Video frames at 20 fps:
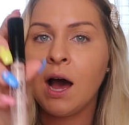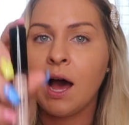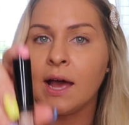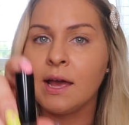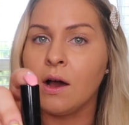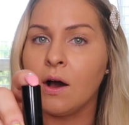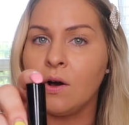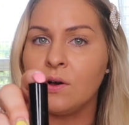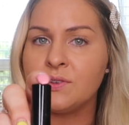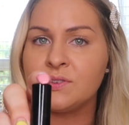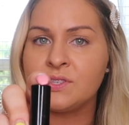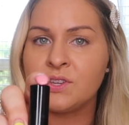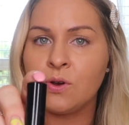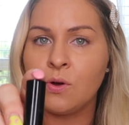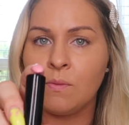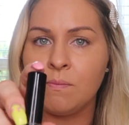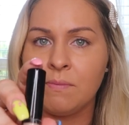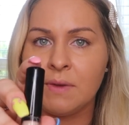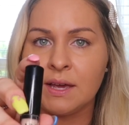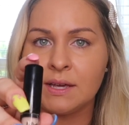I
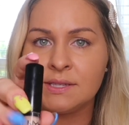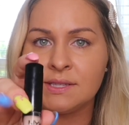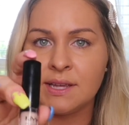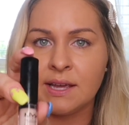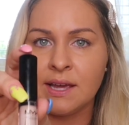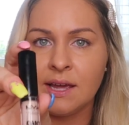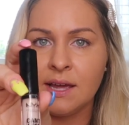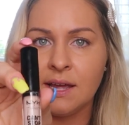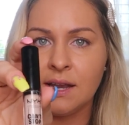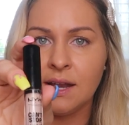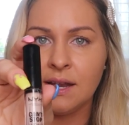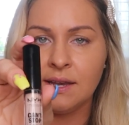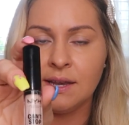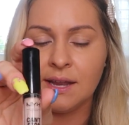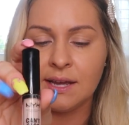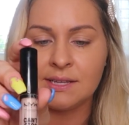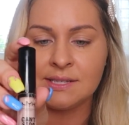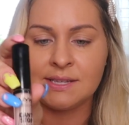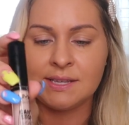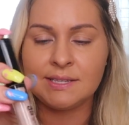also mix in
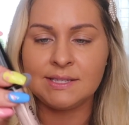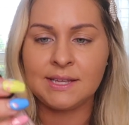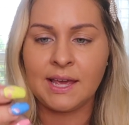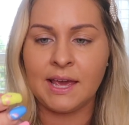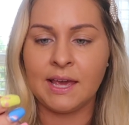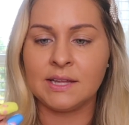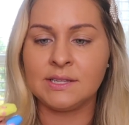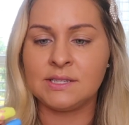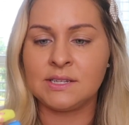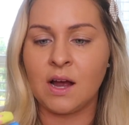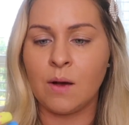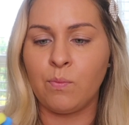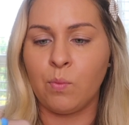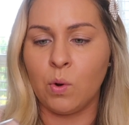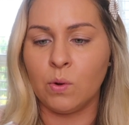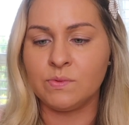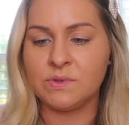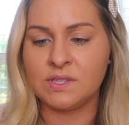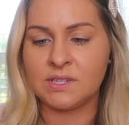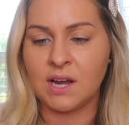NYX's Can't Stop,
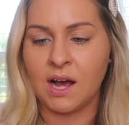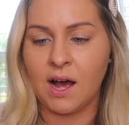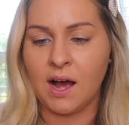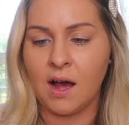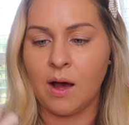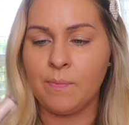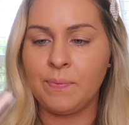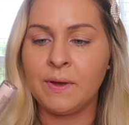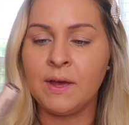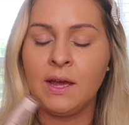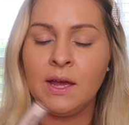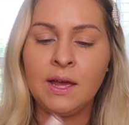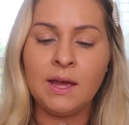Won't Stop